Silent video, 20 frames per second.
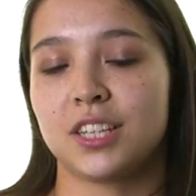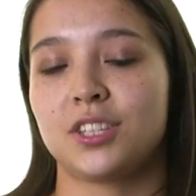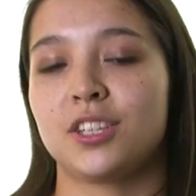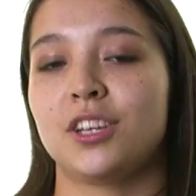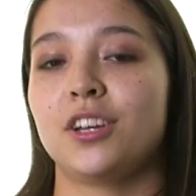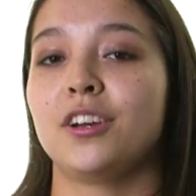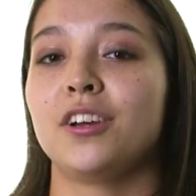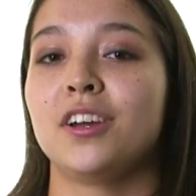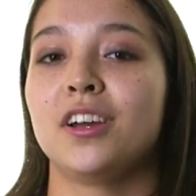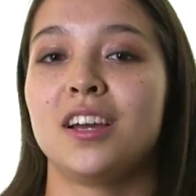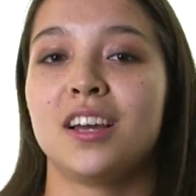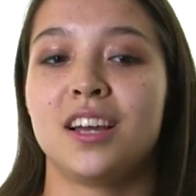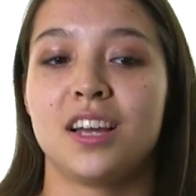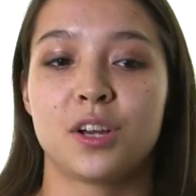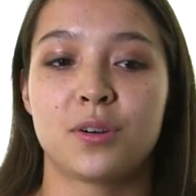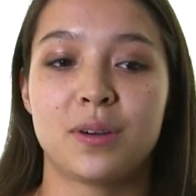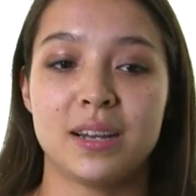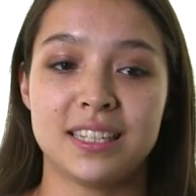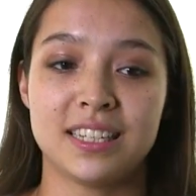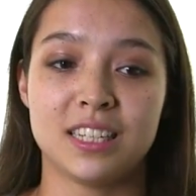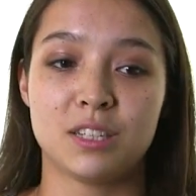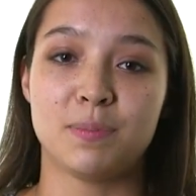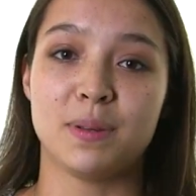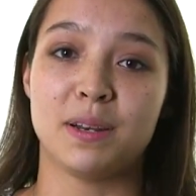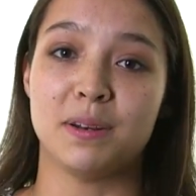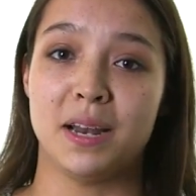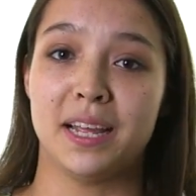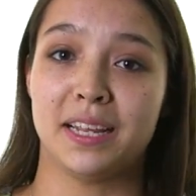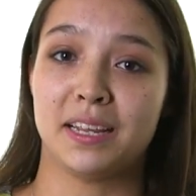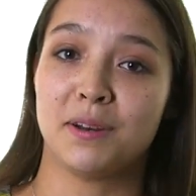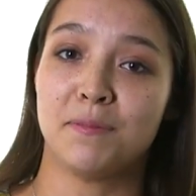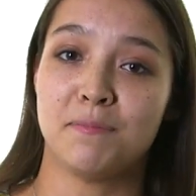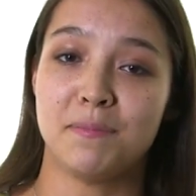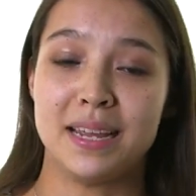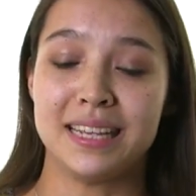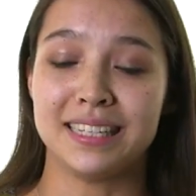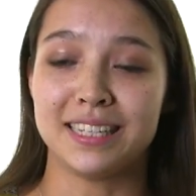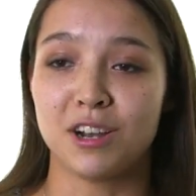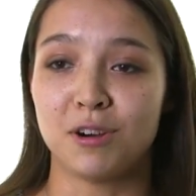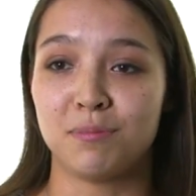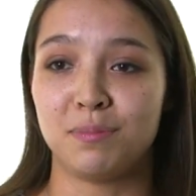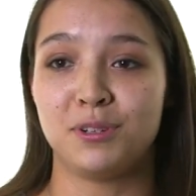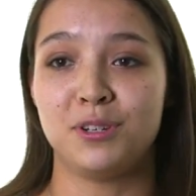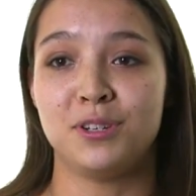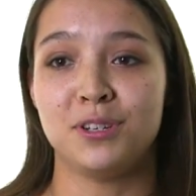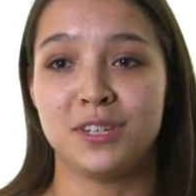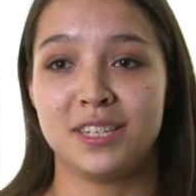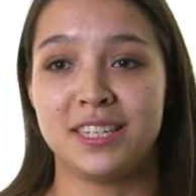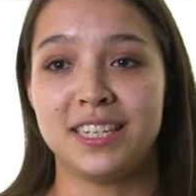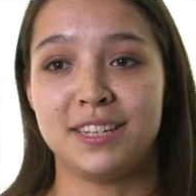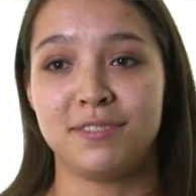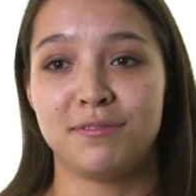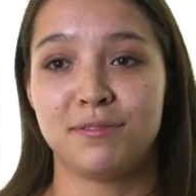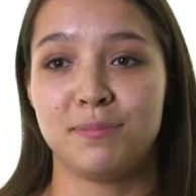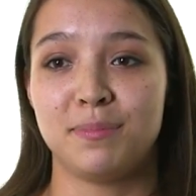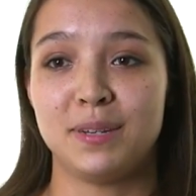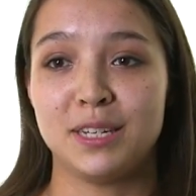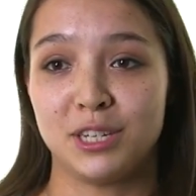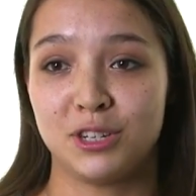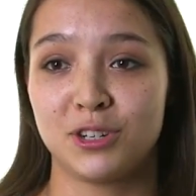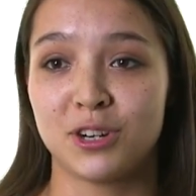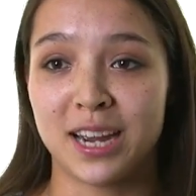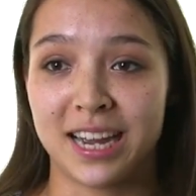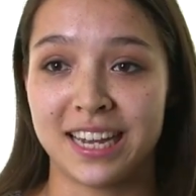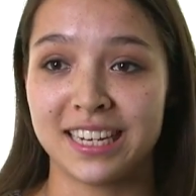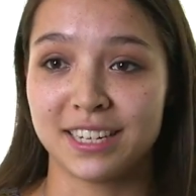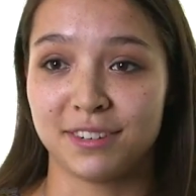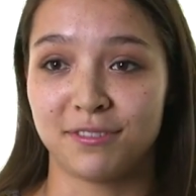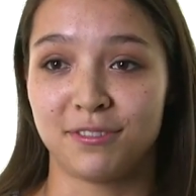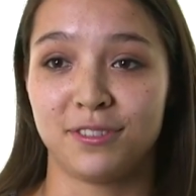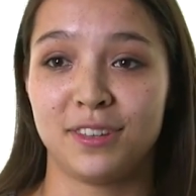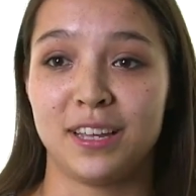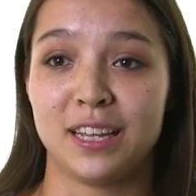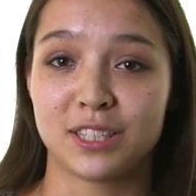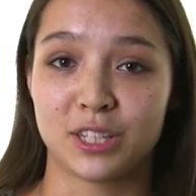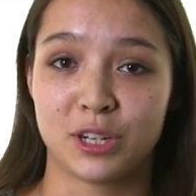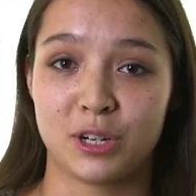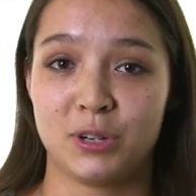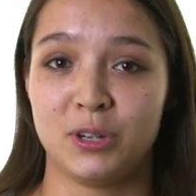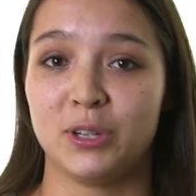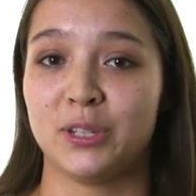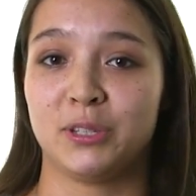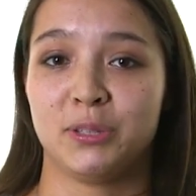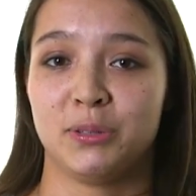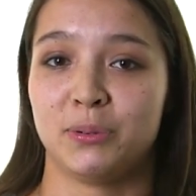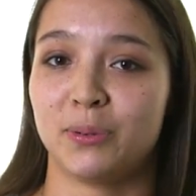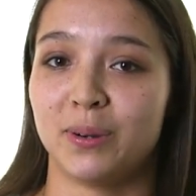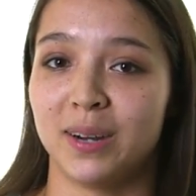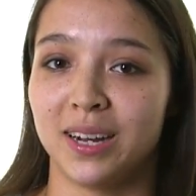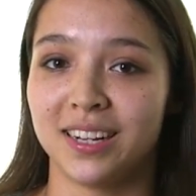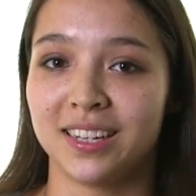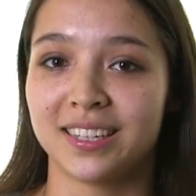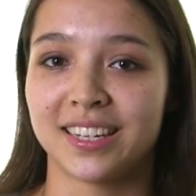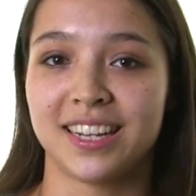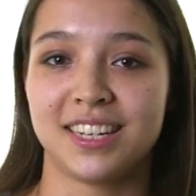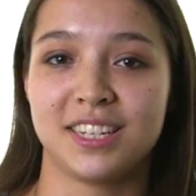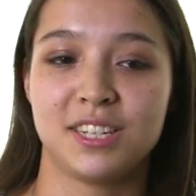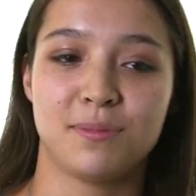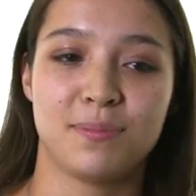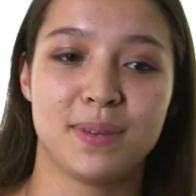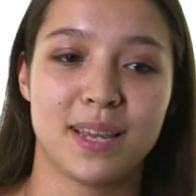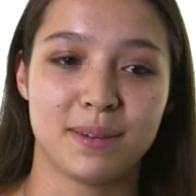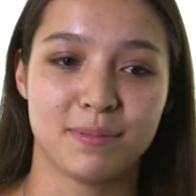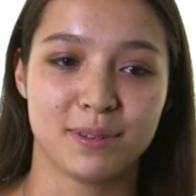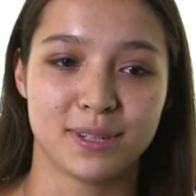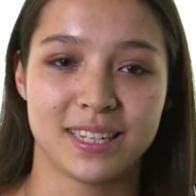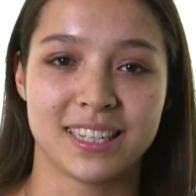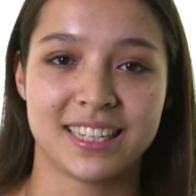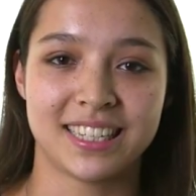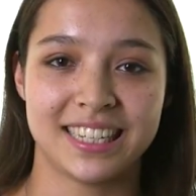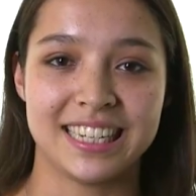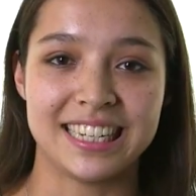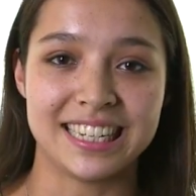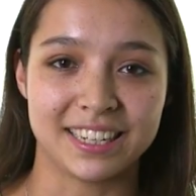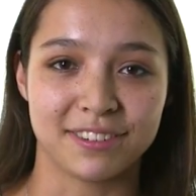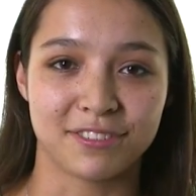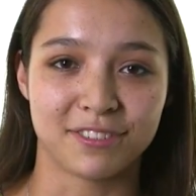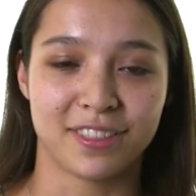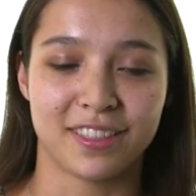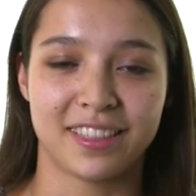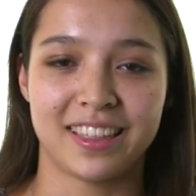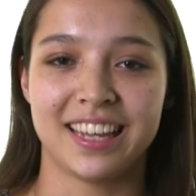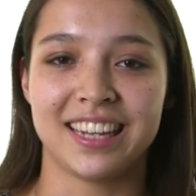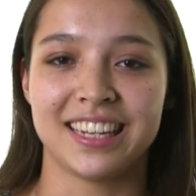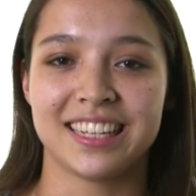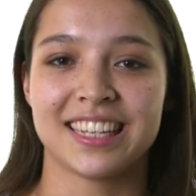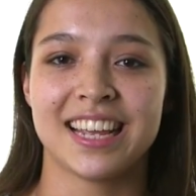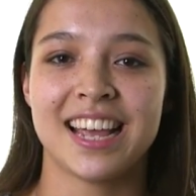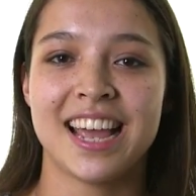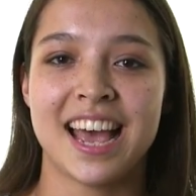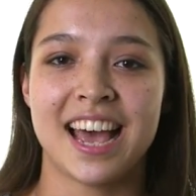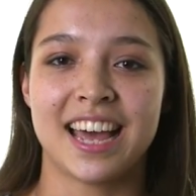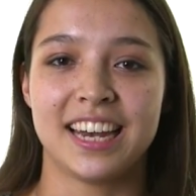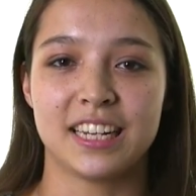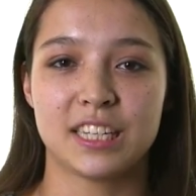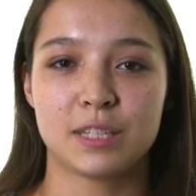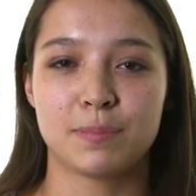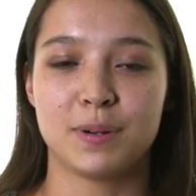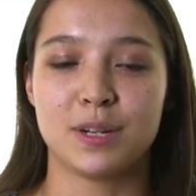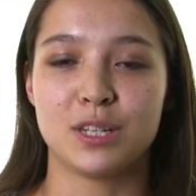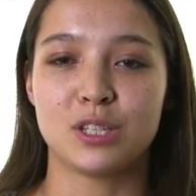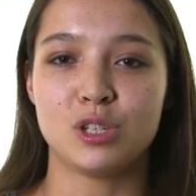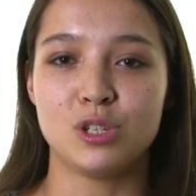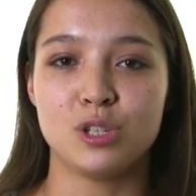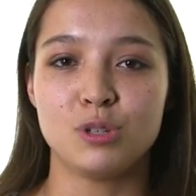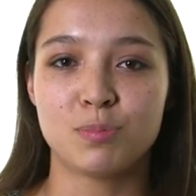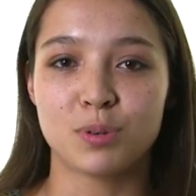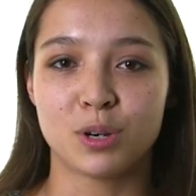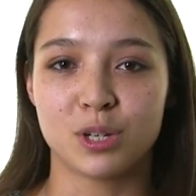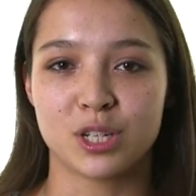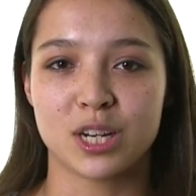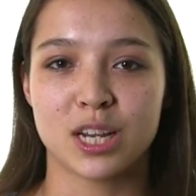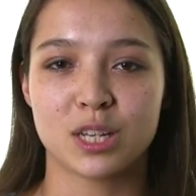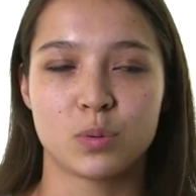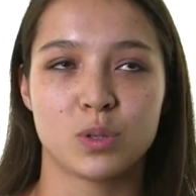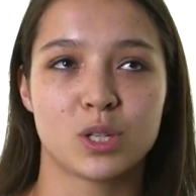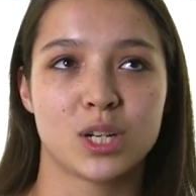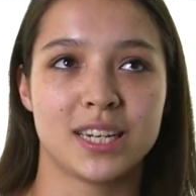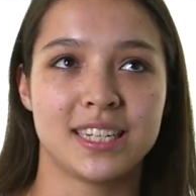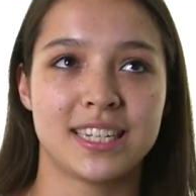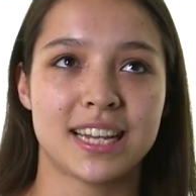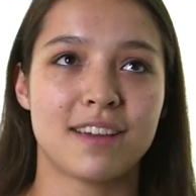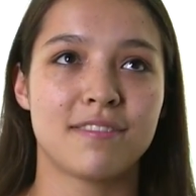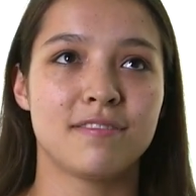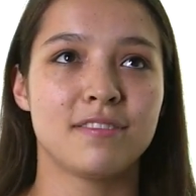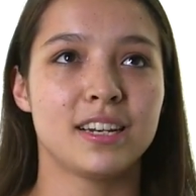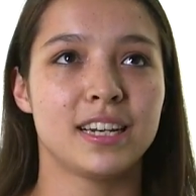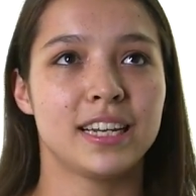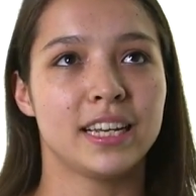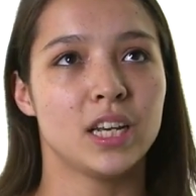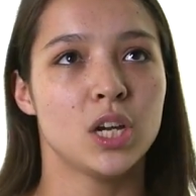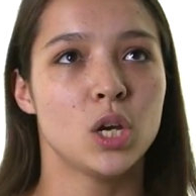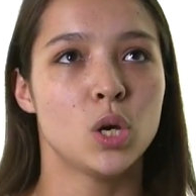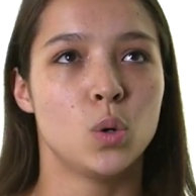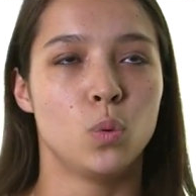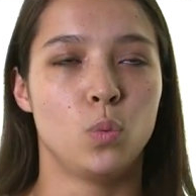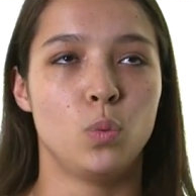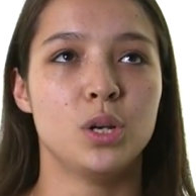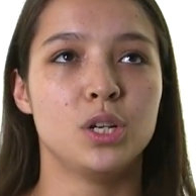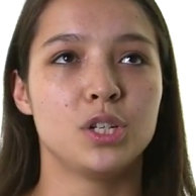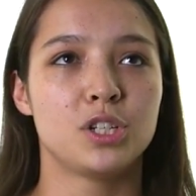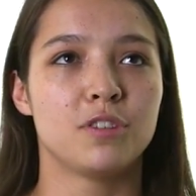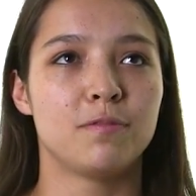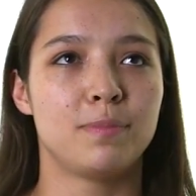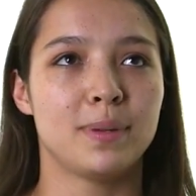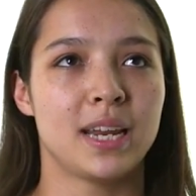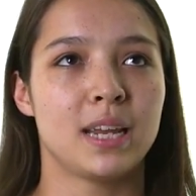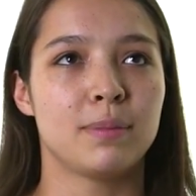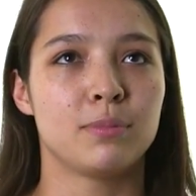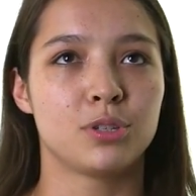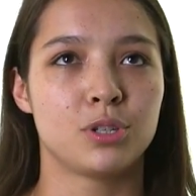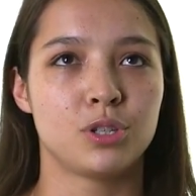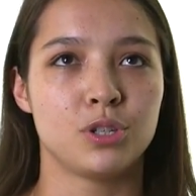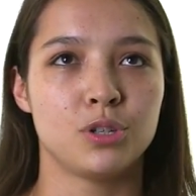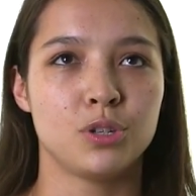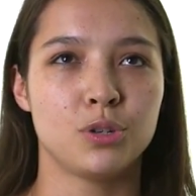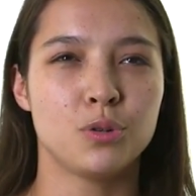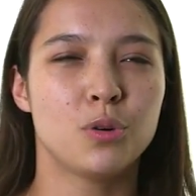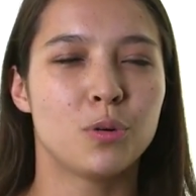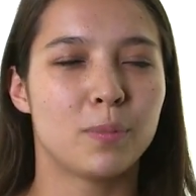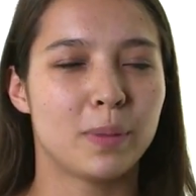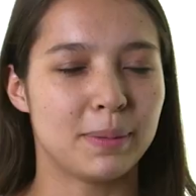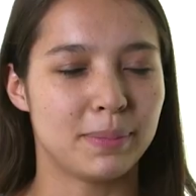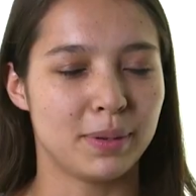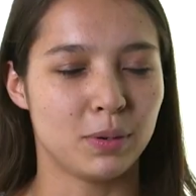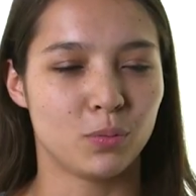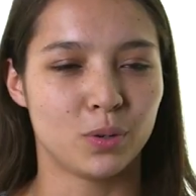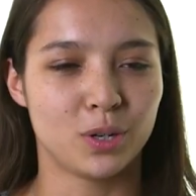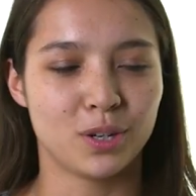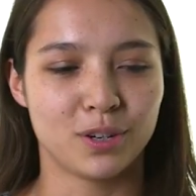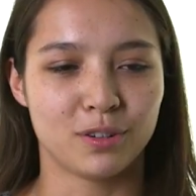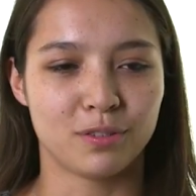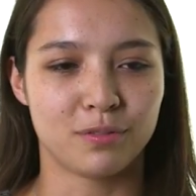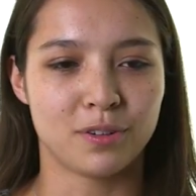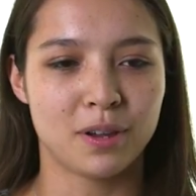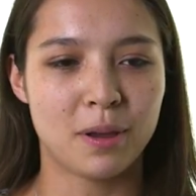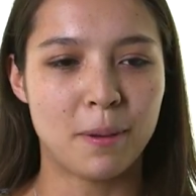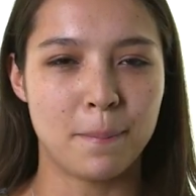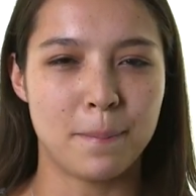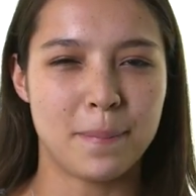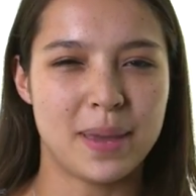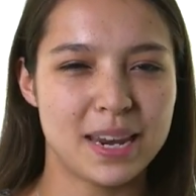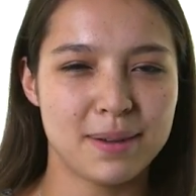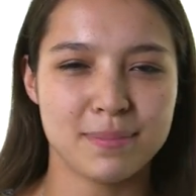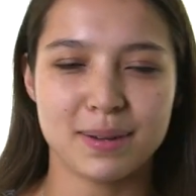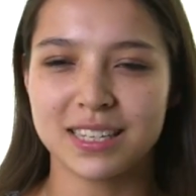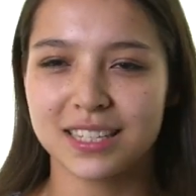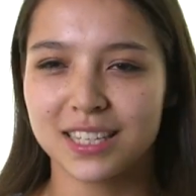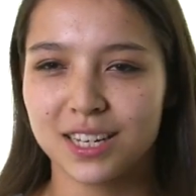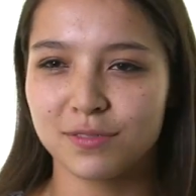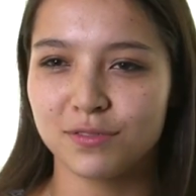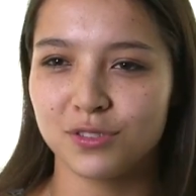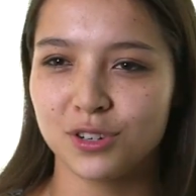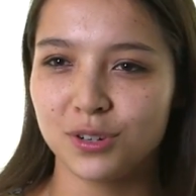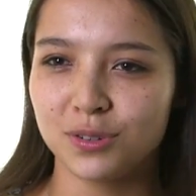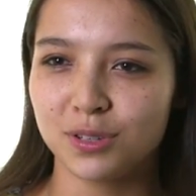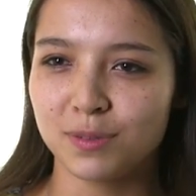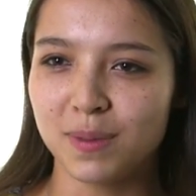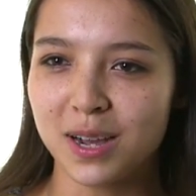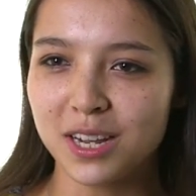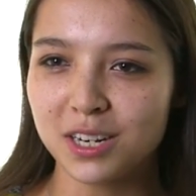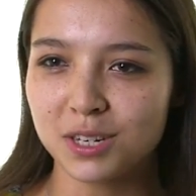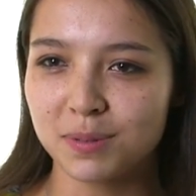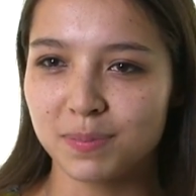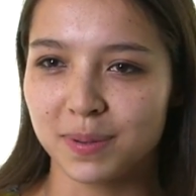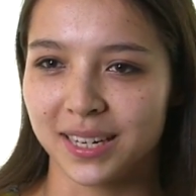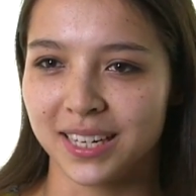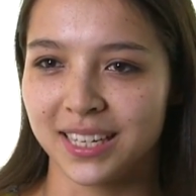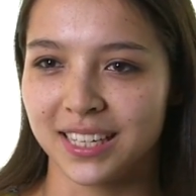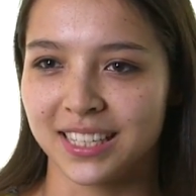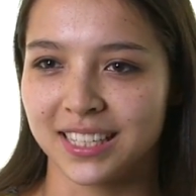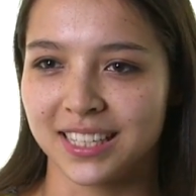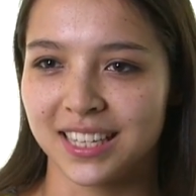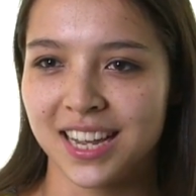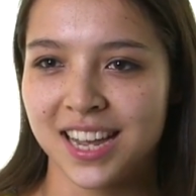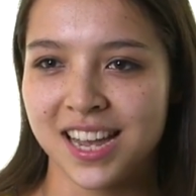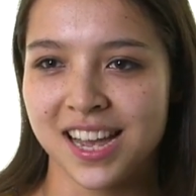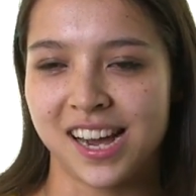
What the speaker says: So Quest has been an amazing opportunity for me to try out different things across the world and to be able to see different things and experience new projects, which I definitely wouldn't have been able to do, or maybe wouldn't have made myself do as much, because